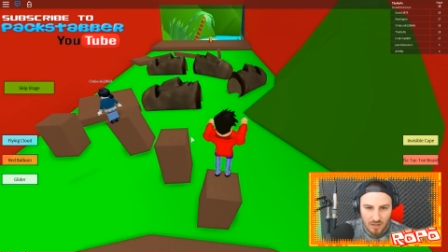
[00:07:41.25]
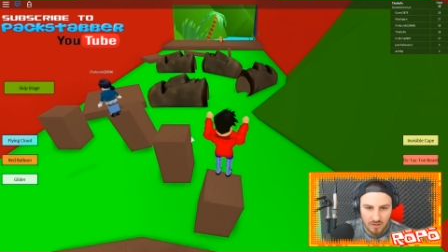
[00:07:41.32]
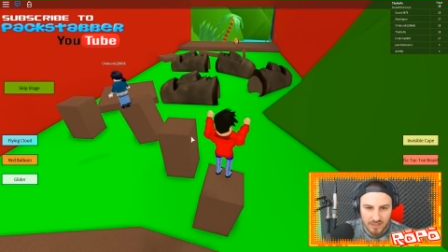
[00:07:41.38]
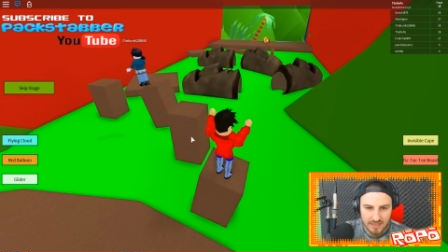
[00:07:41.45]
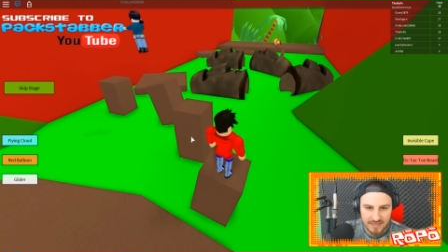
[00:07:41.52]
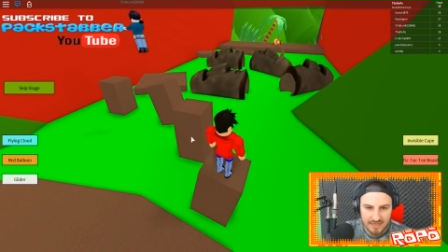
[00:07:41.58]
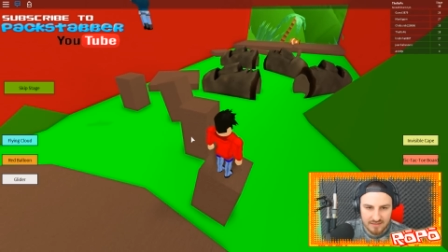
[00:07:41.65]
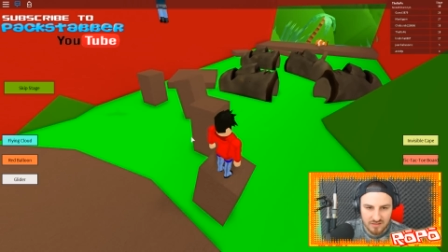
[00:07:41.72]

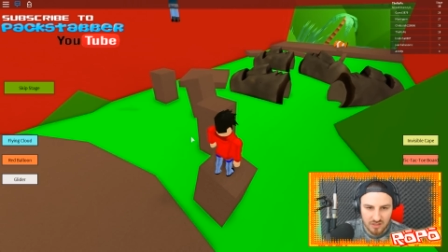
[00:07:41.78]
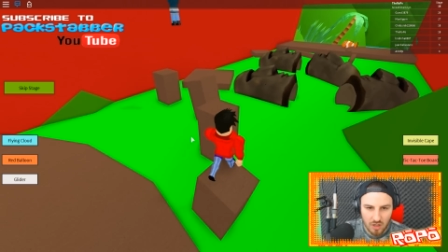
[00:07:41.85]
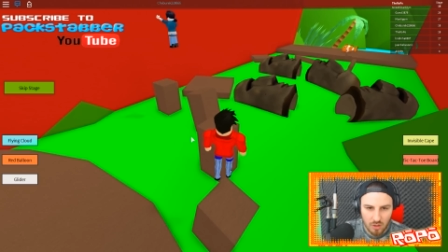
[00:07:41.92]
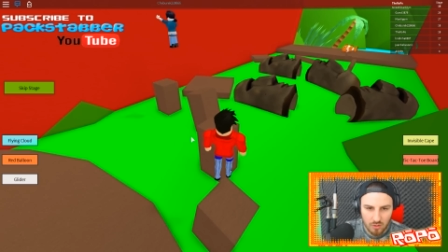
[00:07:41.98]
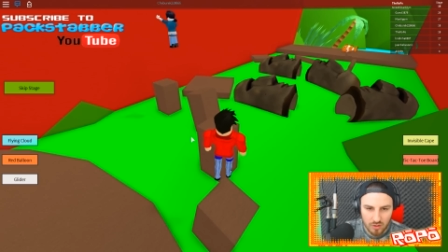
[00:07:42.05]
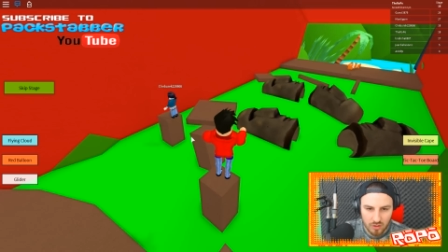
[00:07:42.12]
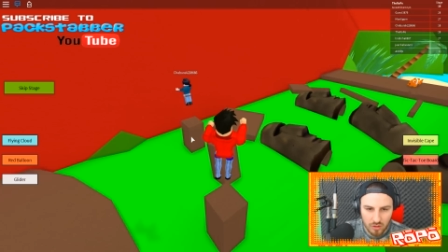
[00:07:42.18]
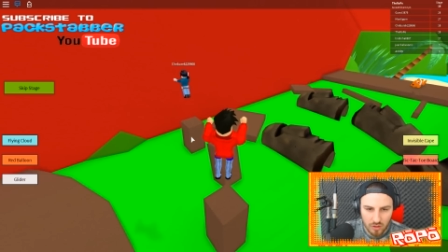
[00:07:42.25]
Okay, things are
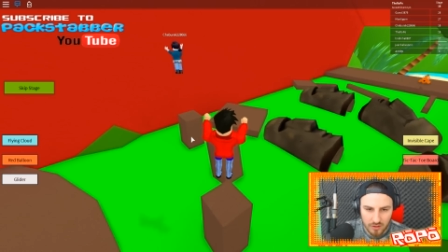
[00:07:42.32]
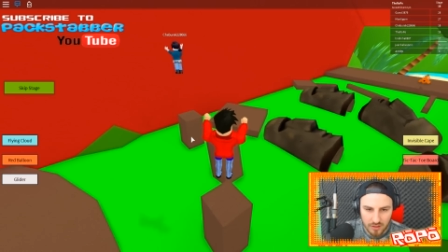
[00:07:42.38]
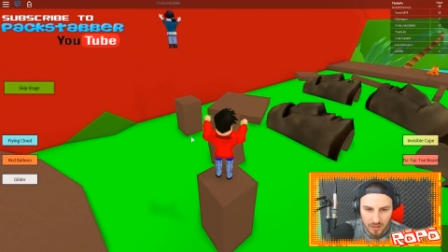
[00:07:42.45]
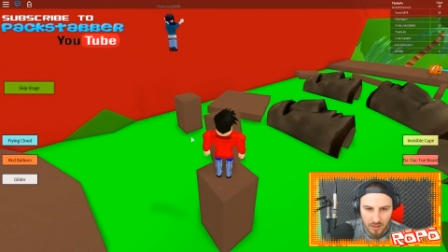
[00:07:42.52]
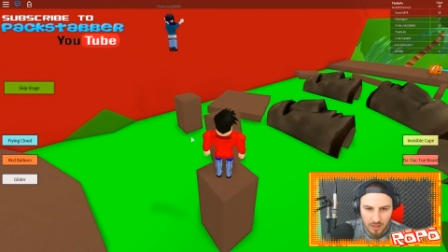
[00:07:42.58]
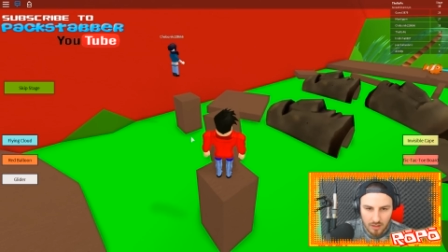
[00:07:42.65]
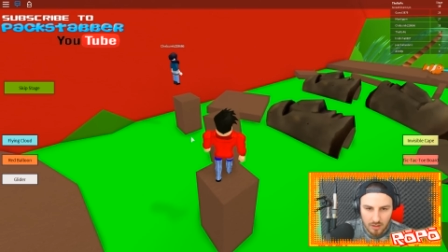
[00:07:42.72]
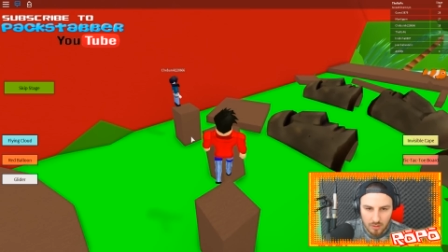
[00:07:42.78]
going good.
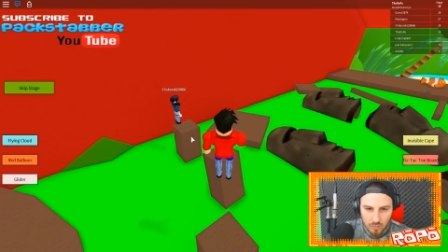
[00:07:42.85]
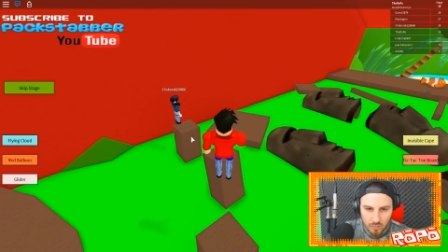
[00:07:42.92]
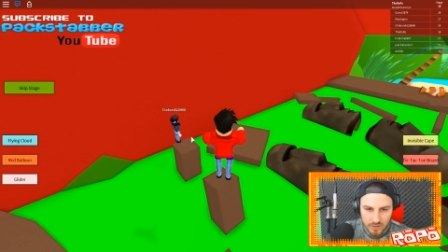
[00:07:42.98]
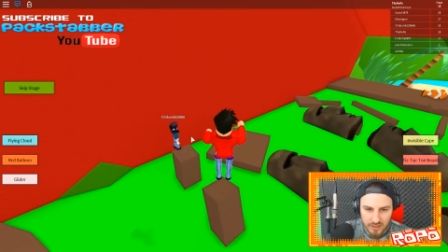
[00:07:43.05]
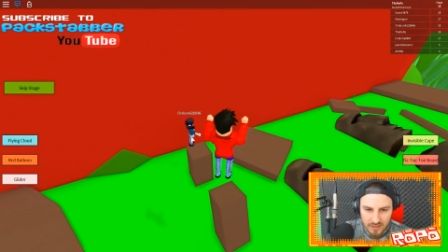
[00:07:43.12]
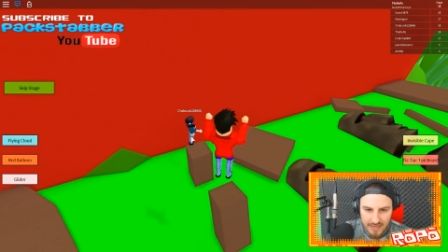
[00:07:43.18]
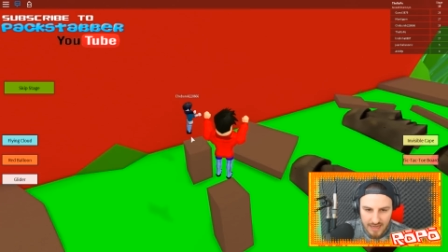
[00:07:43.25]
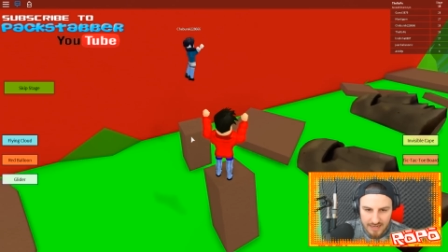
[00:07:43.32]

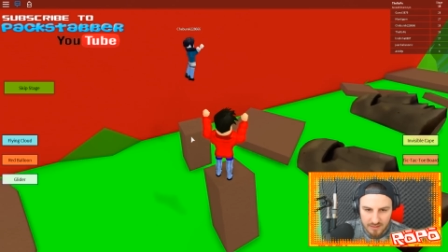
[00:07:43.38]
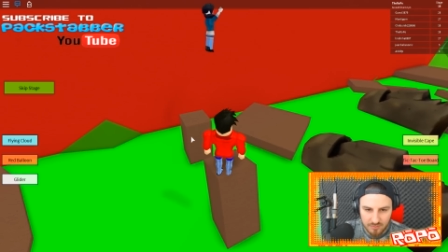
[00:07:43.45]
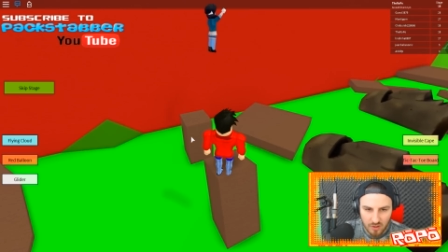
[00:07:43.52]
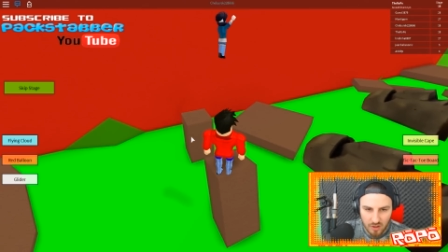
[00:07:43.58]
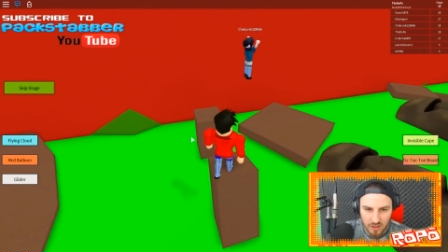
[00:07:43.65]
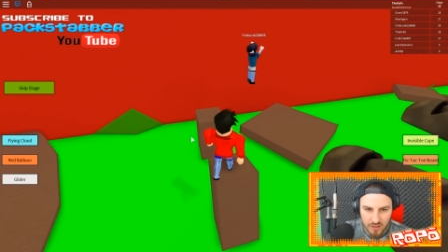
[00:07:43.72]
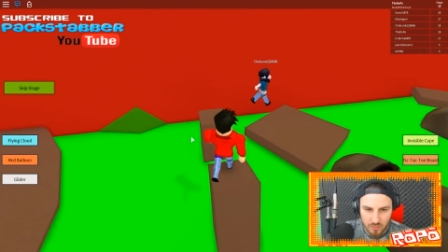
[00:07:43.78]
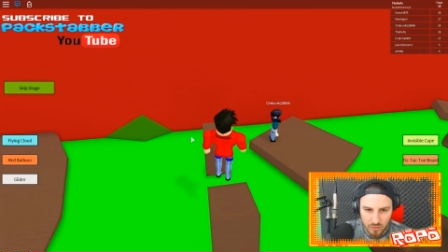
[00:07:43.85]
We are getting
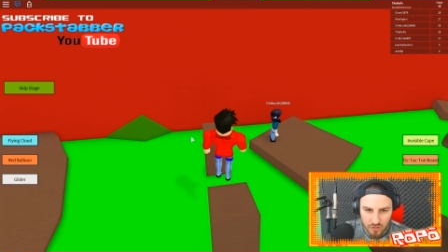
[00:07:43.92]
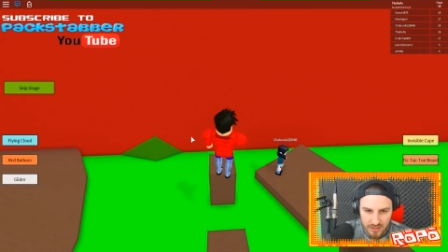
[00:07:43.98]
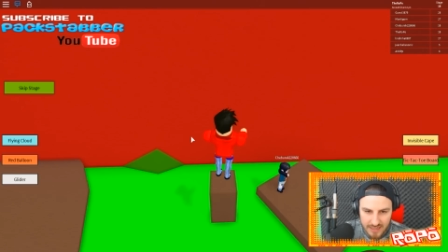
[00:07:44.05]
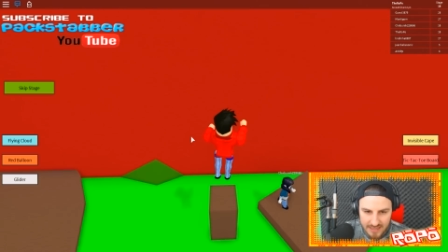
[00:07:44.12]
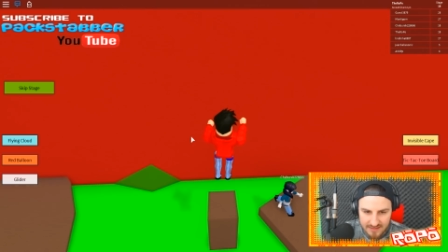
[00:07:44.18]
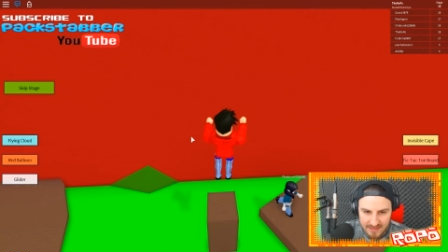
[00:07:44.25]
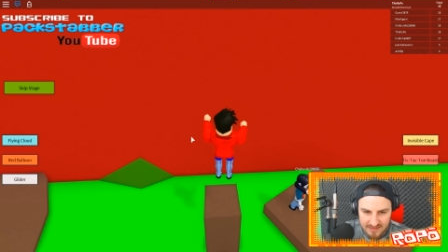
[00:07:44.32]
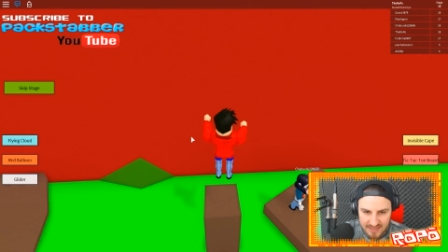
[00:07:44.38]
by. We're
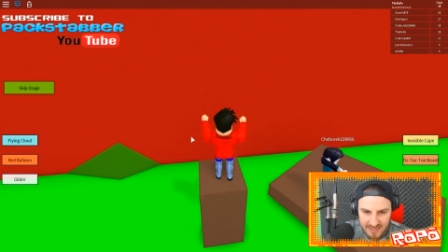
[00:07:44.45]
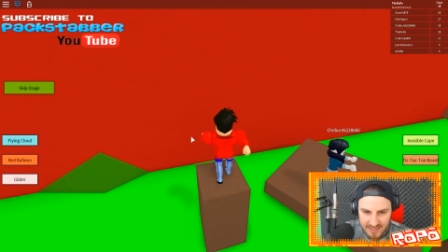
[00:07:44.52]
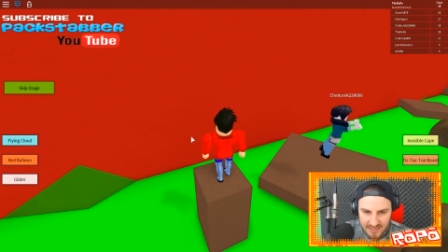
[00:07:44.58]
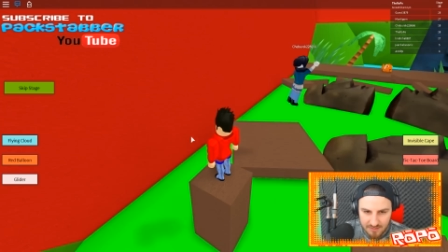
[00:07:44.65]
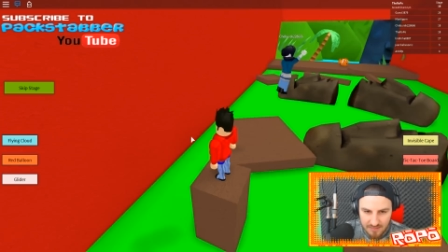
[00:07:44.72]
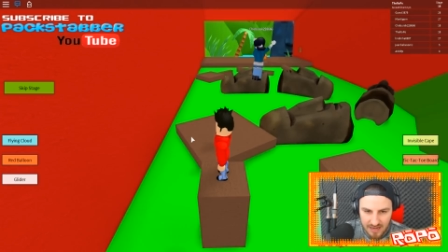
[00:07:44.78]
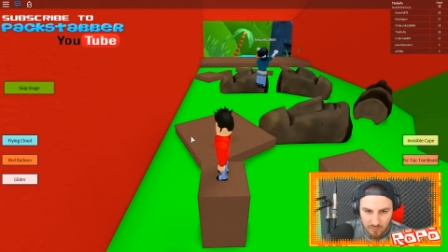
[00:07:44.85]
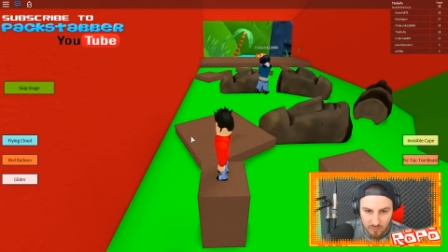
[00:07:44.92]
in the
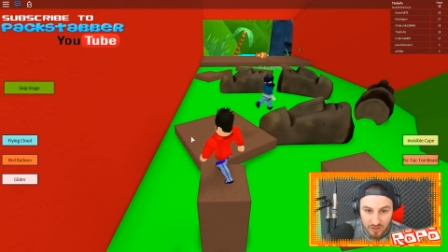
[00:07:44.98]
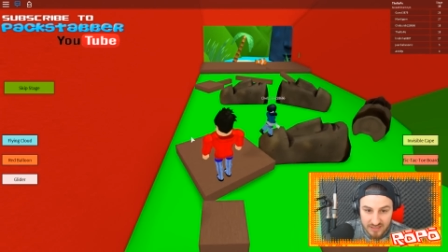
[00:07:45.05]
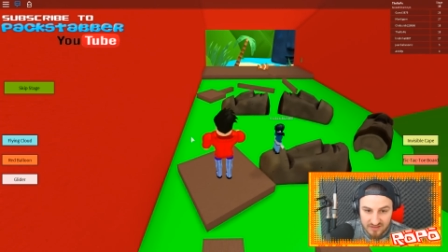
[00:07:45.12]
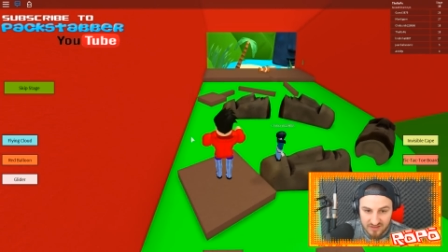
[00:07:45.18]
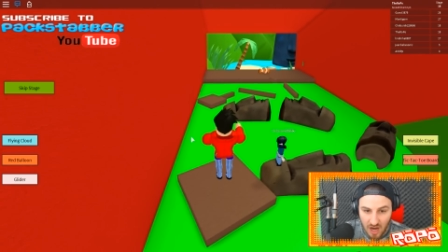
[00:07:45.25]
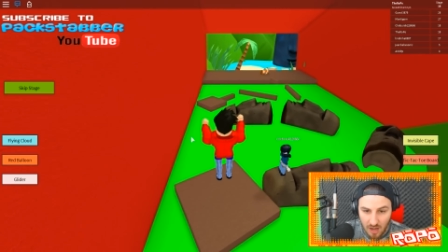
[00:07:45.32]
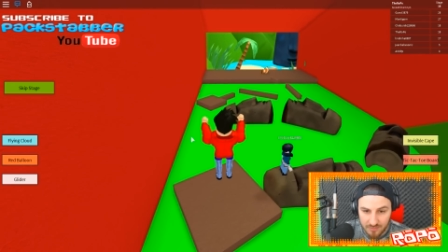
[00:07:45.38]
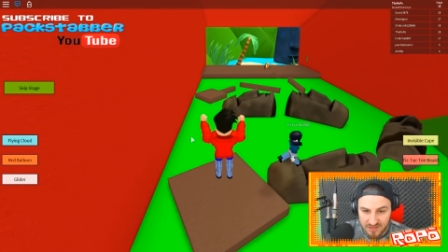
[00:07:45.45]
tiki man. We're in
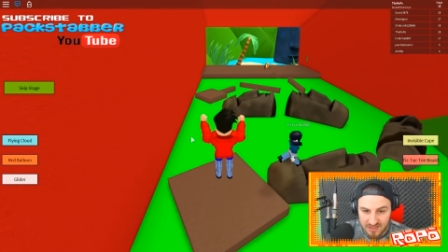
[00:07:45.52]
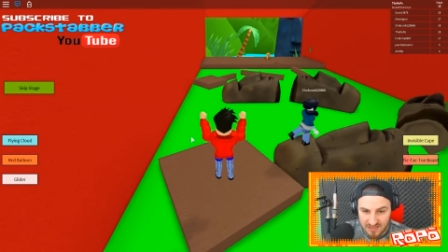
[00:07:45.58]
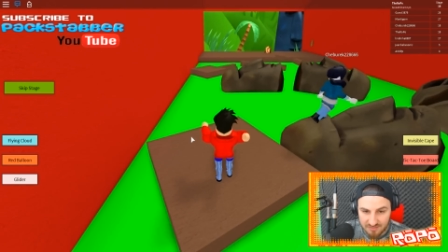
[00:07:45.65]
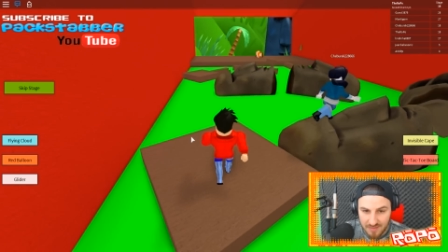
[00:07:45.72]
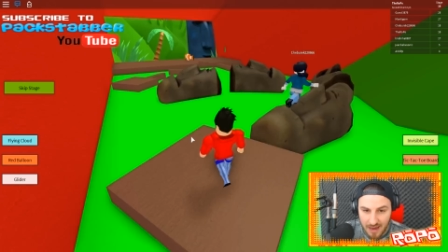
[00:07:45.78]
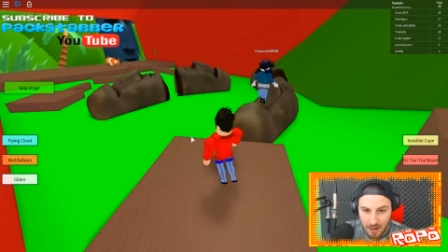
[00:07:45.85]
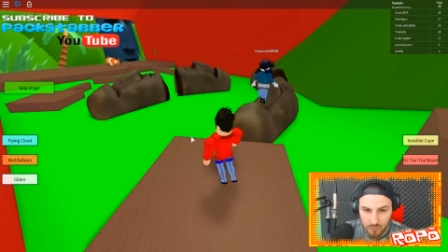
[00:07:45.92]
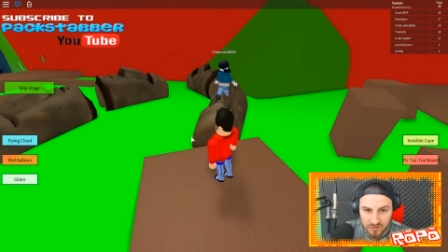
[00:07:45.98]
Thomas's
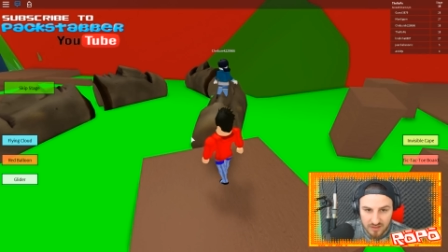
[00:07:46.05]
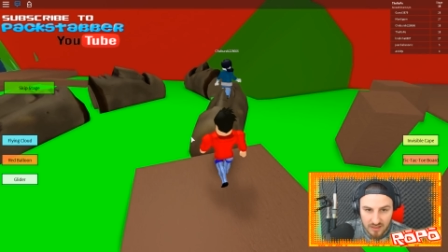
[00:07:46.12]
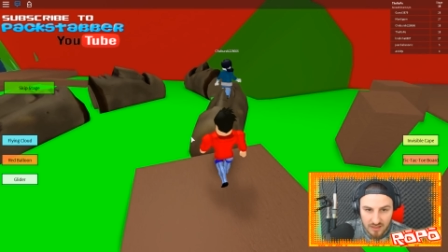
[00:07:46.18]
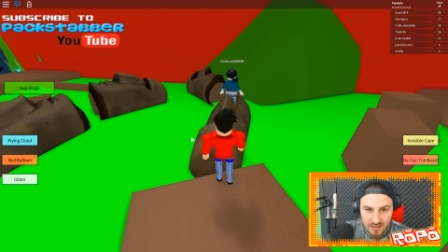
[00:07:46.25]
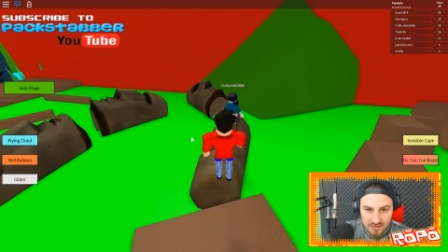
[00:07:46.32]
mouth.